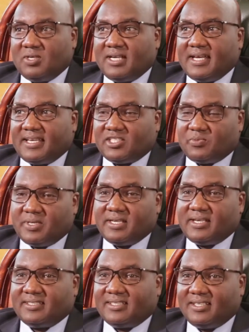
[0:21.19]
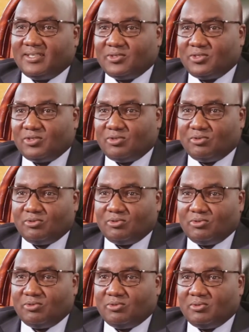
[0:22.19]
What I experienced in those
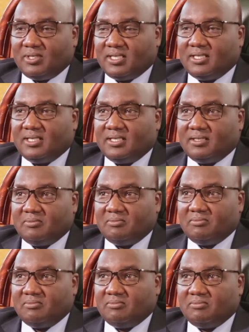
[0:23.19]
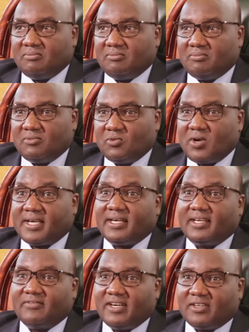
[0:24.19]
two
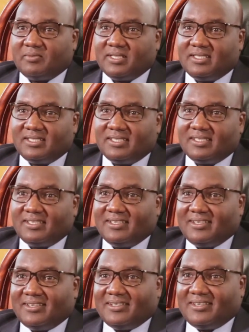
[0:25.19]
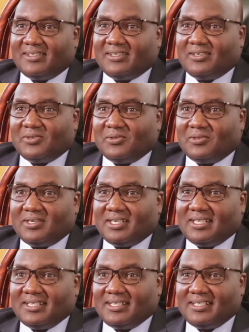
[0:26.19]
working environments
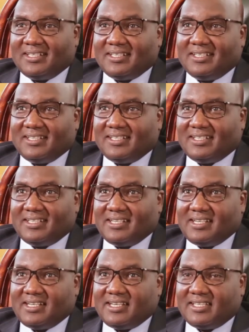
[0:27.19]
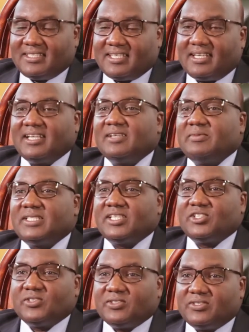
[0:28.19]
were certain
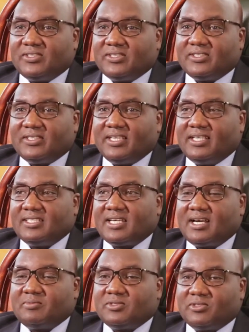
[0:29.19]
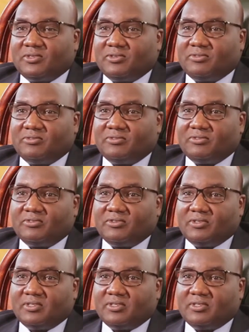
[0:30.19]
limitations in terms of